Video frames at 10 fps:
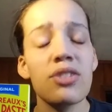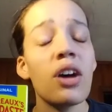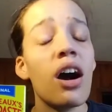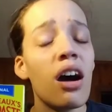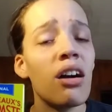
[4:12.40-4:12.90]
There's
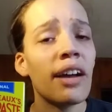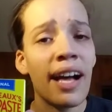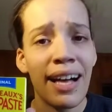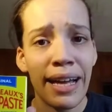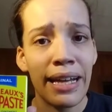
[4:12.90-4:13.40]
all
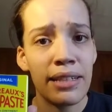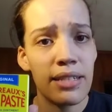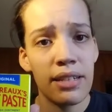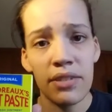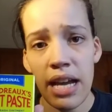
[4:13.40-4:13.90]

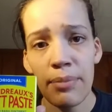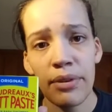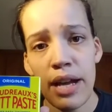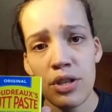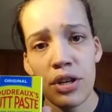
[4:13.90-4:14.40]
kinds of diaper
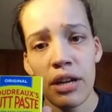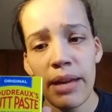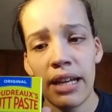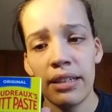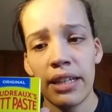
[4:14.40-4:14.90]
rash cream
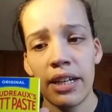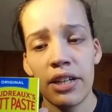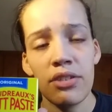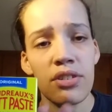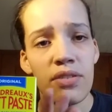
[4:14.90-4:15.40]
out there.
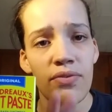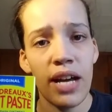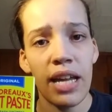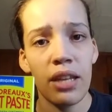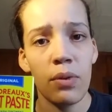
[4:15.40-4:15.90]
You just
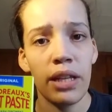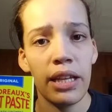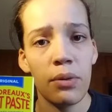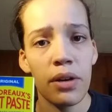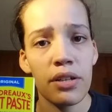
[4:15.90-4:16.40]
find the one
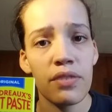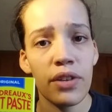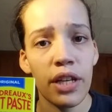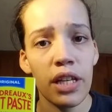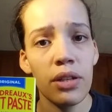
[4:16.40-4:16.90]
that works
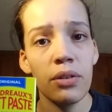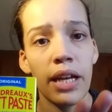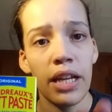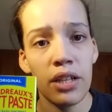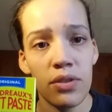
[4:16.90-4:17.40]
for you
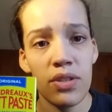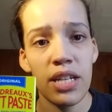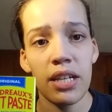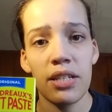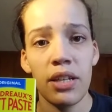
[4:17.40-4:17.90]
and you
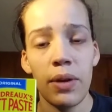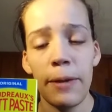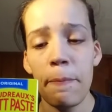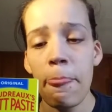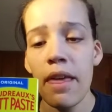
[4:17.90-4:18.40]
stick to
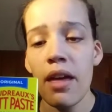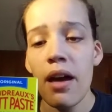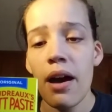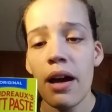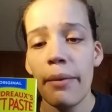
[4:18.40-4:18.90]
it.
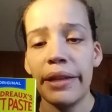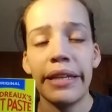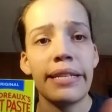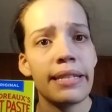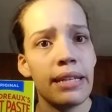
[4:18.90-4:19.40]

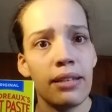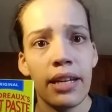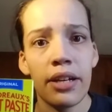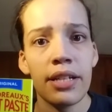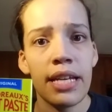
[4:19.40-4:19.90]
Unless it
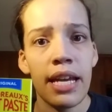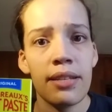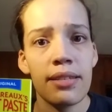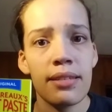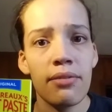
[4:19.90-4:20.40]

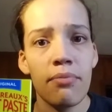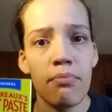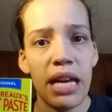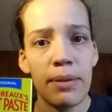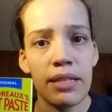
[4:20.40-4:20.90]
irritates
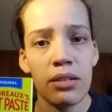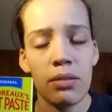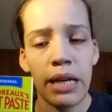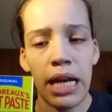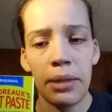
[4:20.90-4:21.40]
baby's
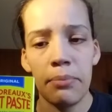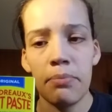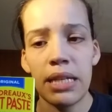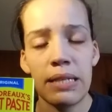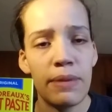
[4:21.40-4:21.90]
little bottom,
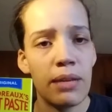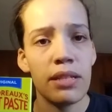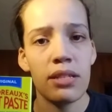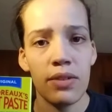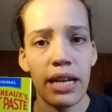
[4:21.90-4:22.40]
because
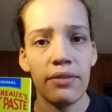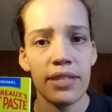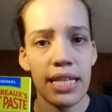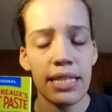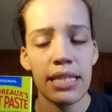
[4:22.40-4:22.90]
babies do have
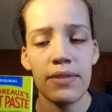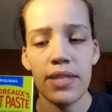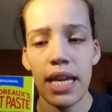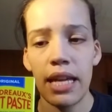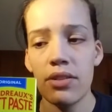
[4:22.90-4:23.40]
sensitive
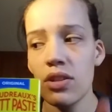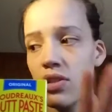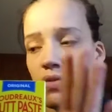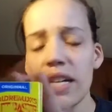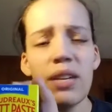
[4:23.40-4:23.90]
skin. So
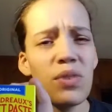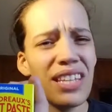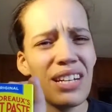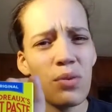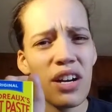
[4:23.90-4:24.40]
just find
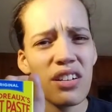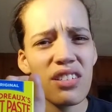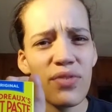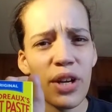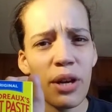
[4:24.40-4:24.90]
one that
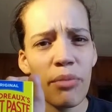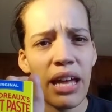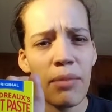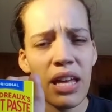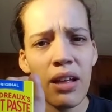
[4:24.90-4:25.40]
works for your
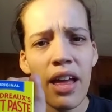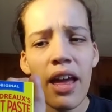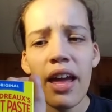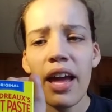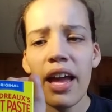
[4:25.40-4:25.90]
baby
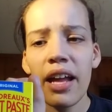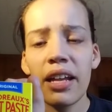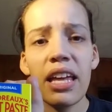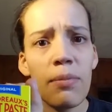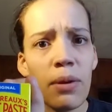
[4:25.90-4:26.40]

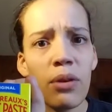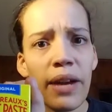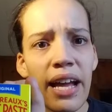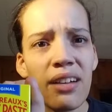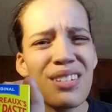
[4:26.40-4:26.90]
and keep it
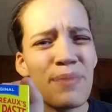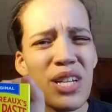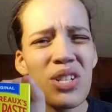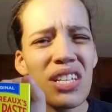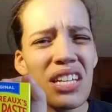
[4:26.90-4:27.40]
around,
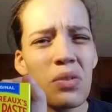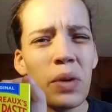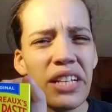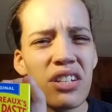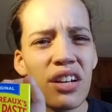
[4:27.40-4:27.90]
especially in
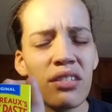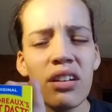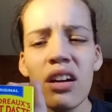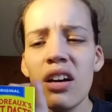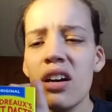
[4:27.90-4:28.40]
winter,
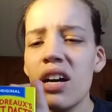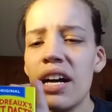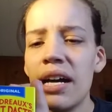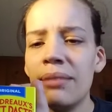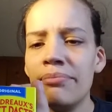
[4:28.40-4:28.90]

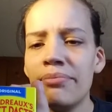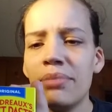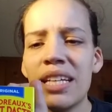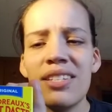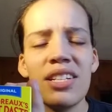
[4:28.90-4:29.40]

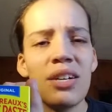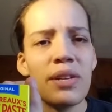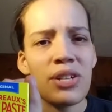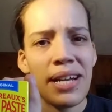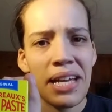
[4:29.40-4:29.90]
because,
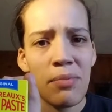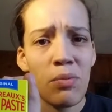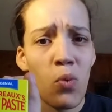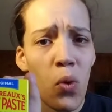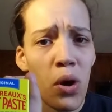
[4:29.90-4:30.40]
we try to keep
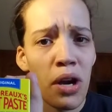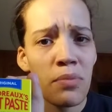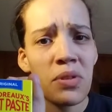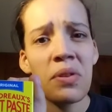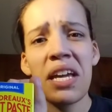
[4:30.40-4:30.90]
them
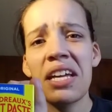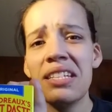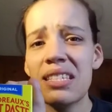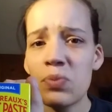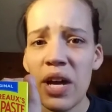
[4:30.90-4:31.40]
warm so they
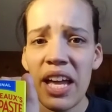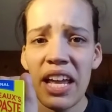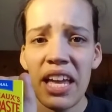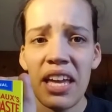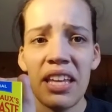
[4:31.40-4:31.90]
get
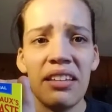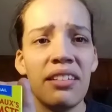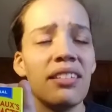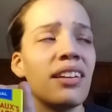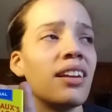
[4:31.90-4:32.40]
sweaty,
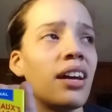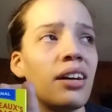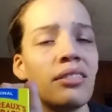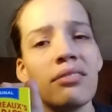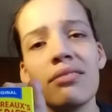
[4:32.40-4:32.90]
and,
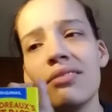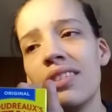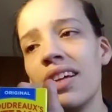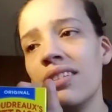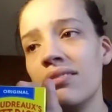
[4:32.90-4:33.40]

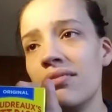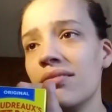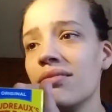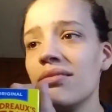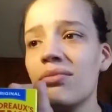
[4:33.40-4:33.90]
then
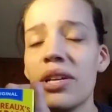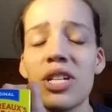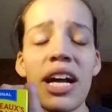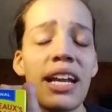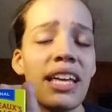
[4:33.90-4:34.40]
we
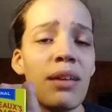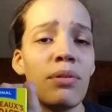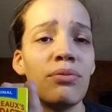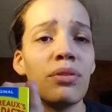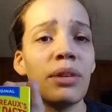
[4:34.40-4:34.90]
try to keep
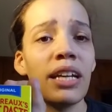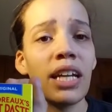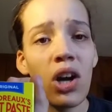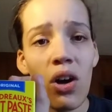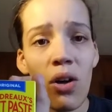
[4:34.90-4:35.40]
them from
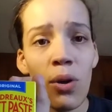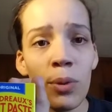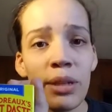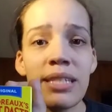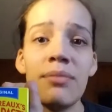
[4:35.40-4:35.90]
getting
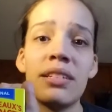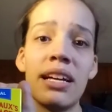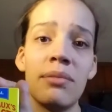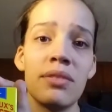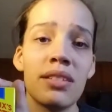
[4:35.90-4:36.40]
cold, but
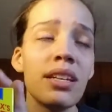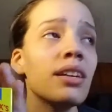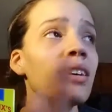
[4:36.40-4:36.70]
sometimes,